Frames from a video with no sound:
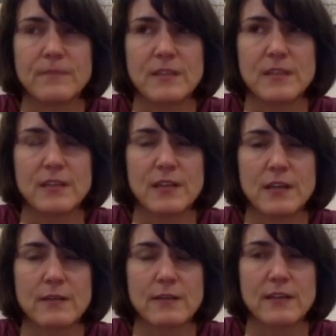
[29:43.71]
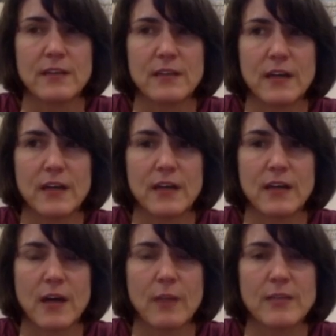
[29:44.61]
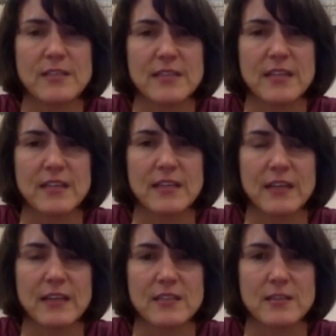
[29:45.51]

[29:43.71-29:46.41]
The companies that